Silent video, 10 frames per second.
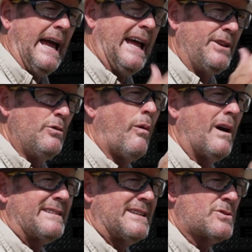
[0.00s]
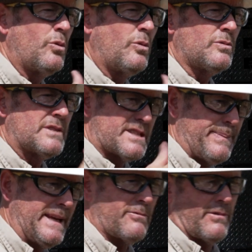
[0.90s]
And you want the tool to
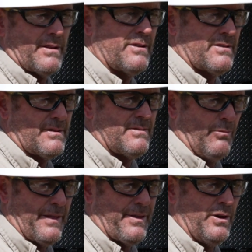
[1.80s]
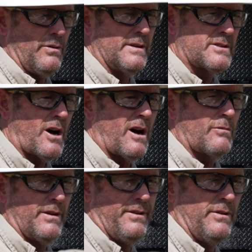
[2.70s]
speak with, with you and talk
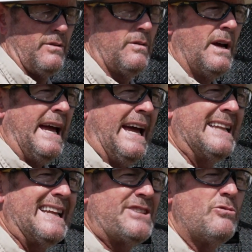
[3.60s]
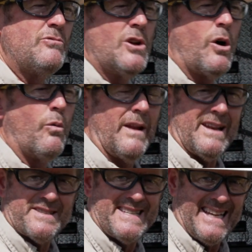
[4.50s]
with you and let you know when
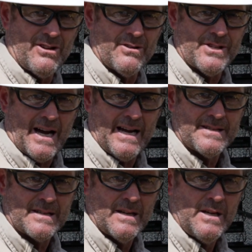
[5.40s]
it's de-energized.